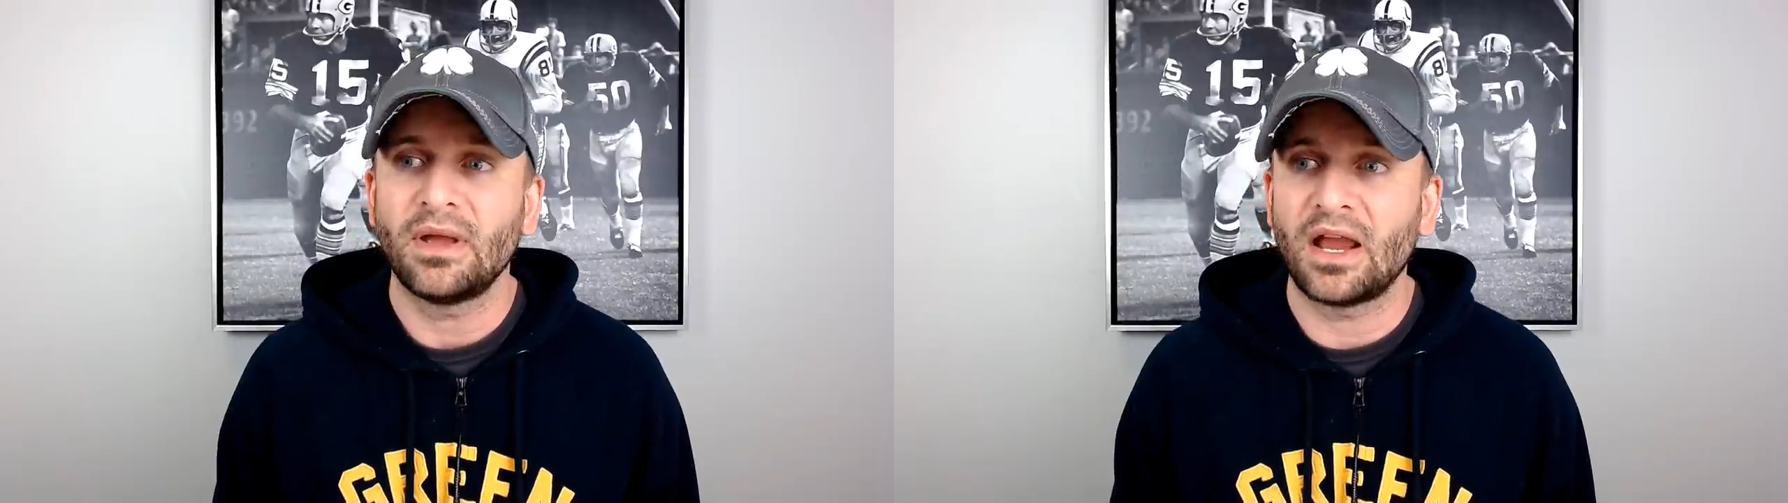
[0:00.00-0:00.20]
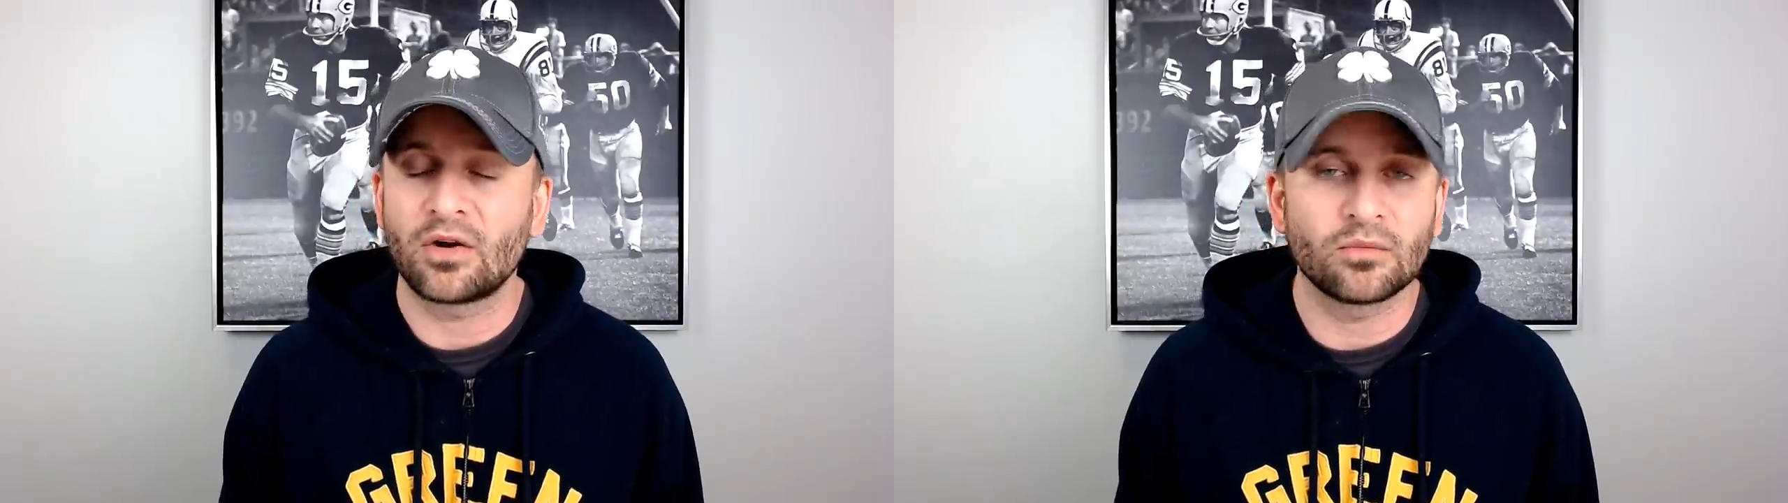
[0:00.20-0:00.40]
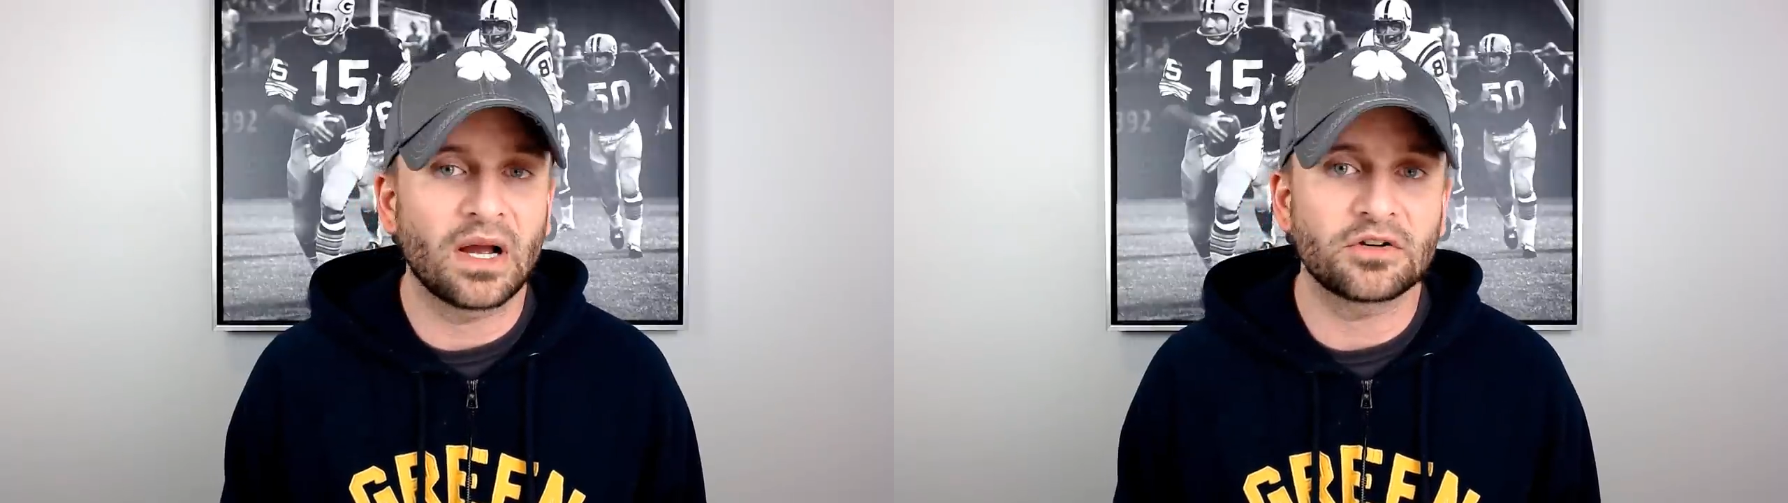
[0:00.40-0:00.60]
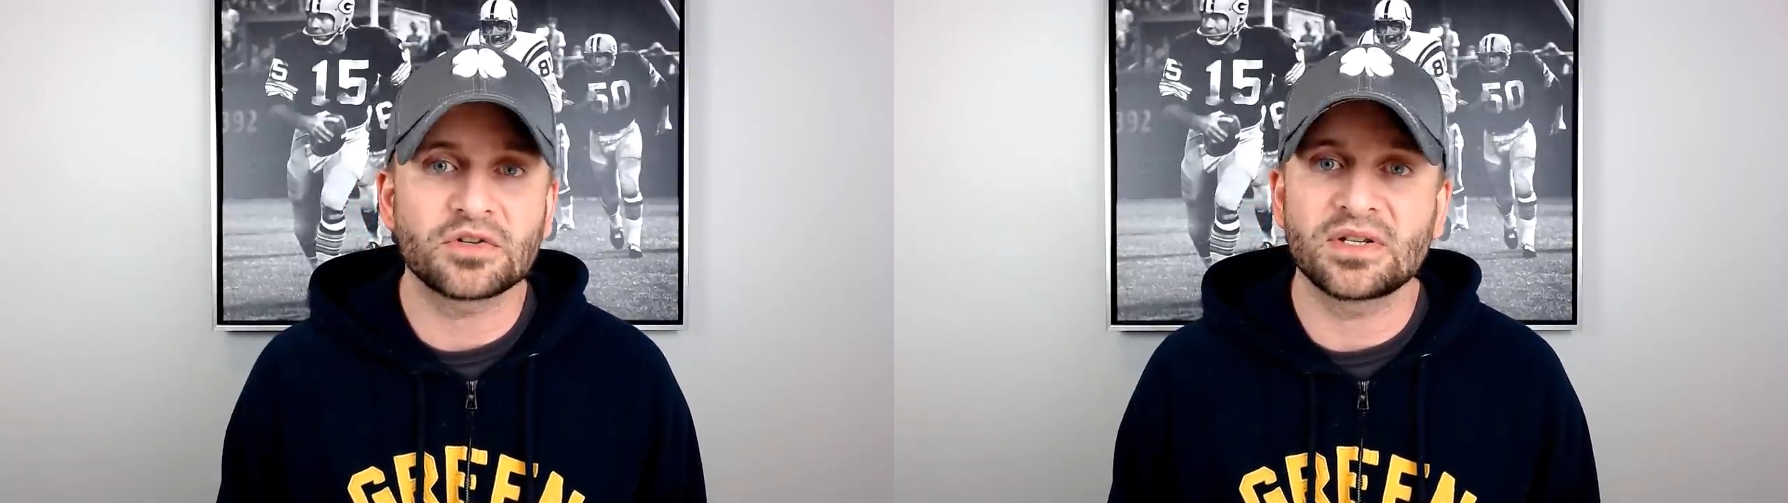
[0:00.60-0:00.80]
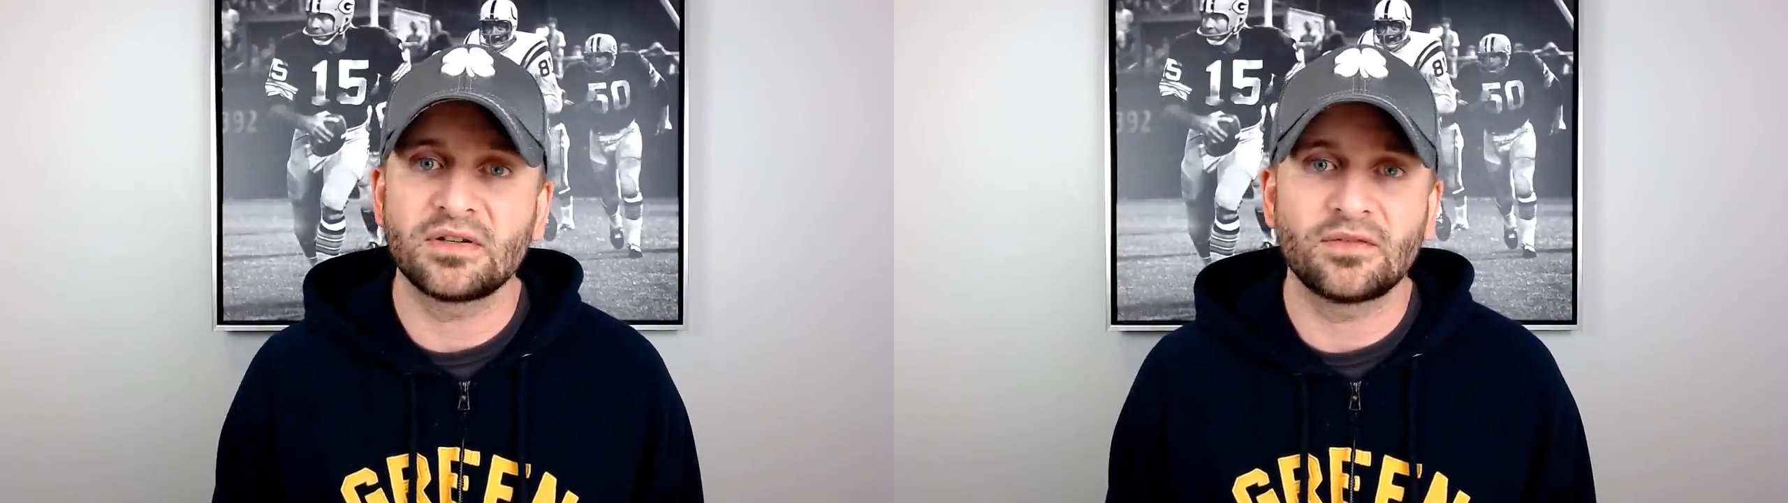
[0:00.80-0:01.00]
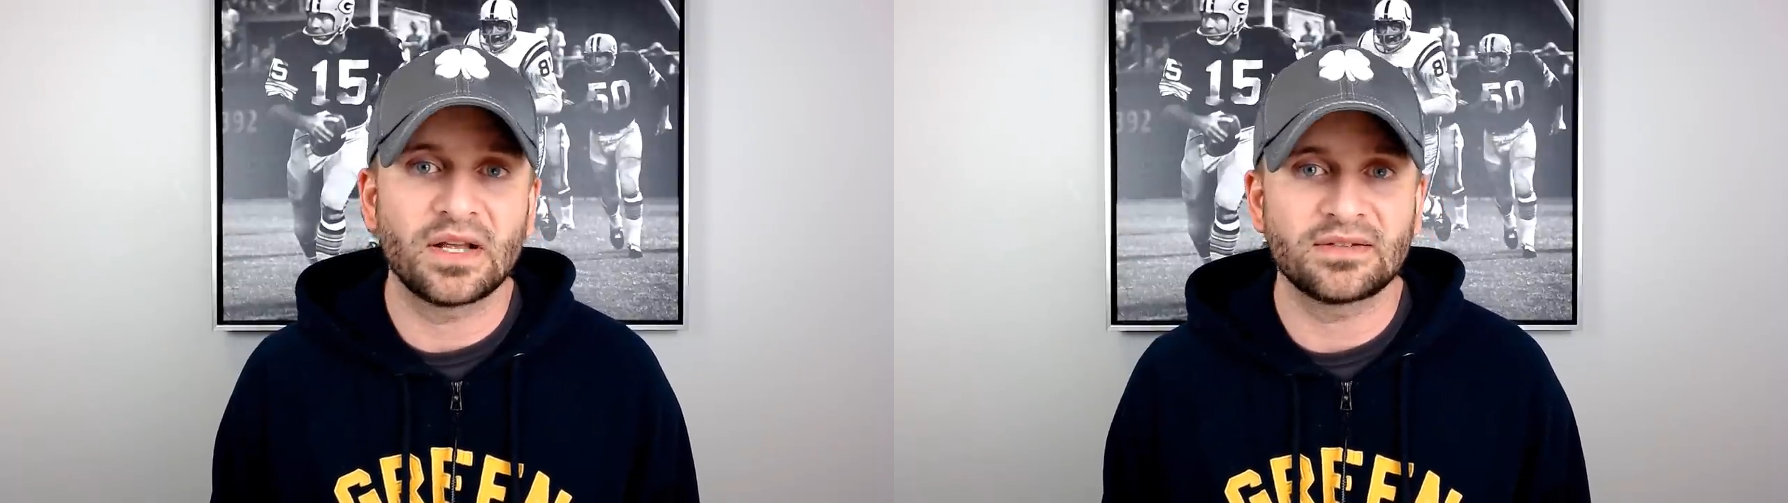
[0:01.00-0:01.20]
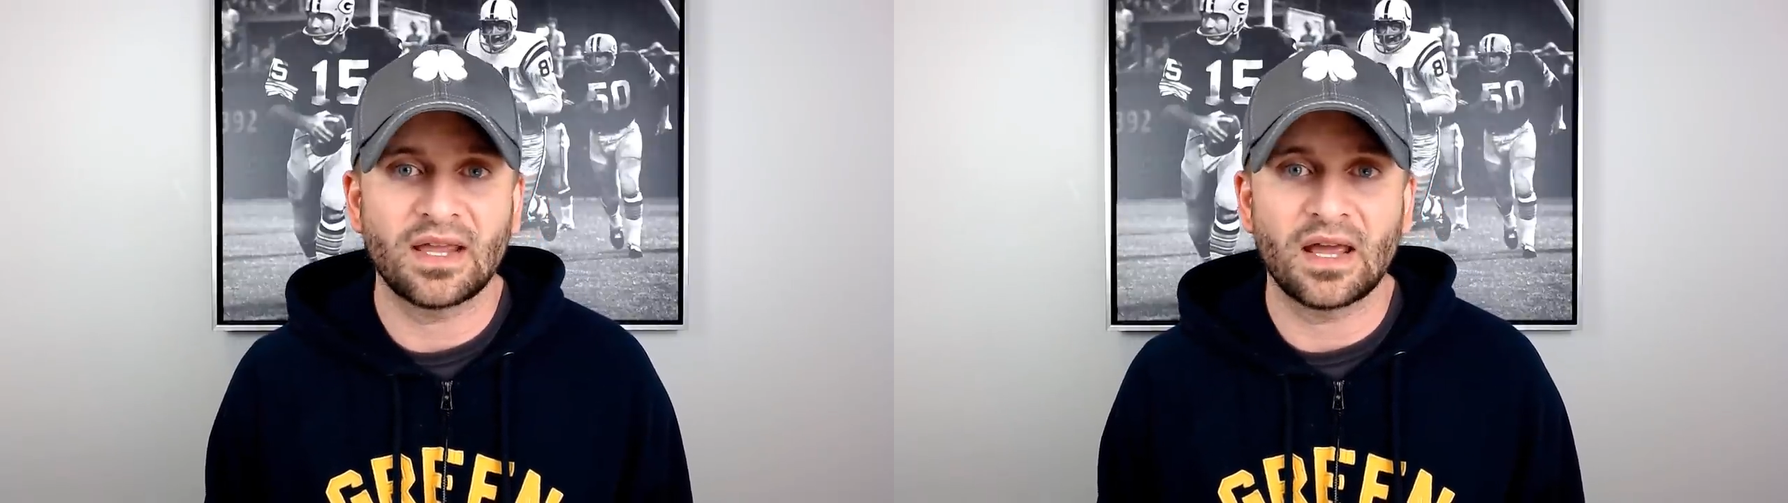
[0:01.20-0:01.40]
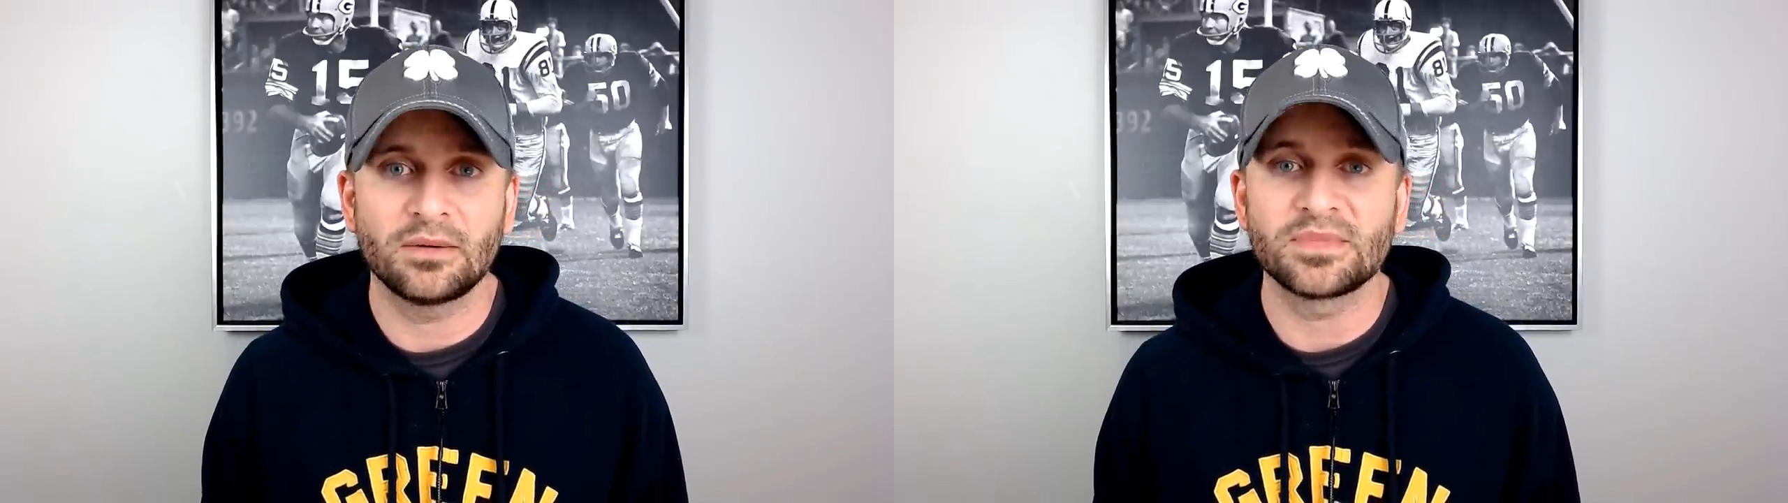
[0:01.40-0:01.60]
Aaron Rodgers and
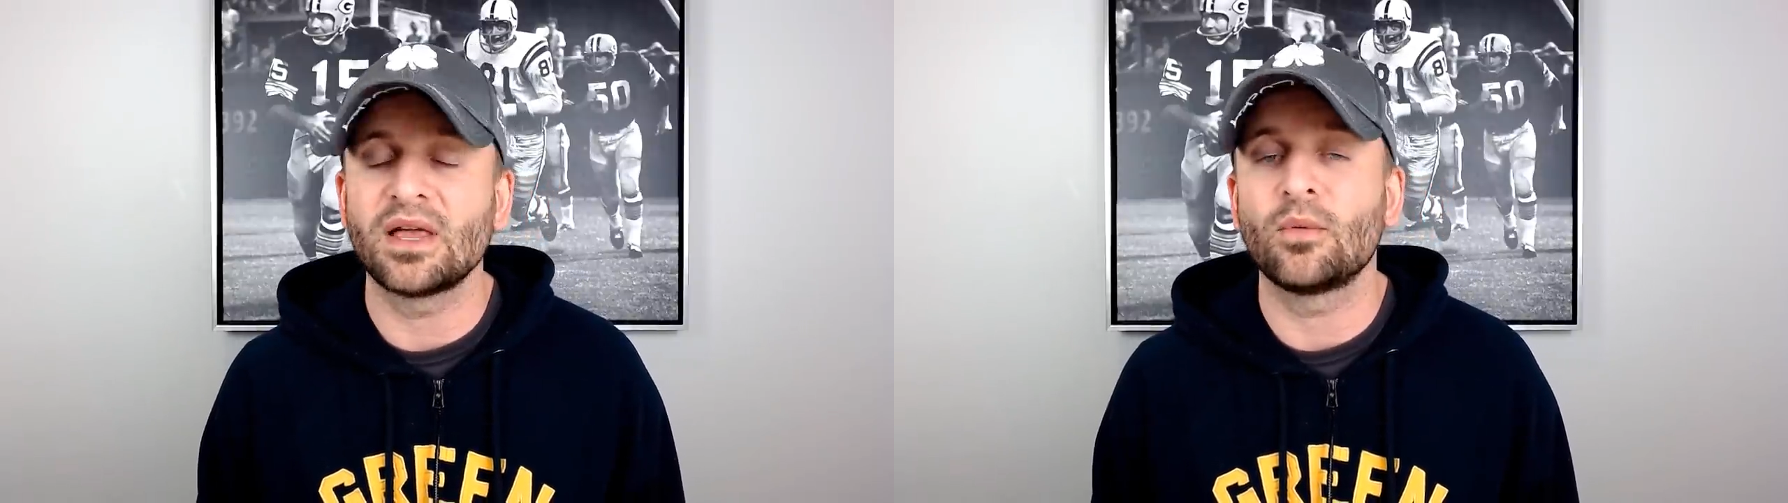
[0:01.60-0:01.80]
Davante Adams.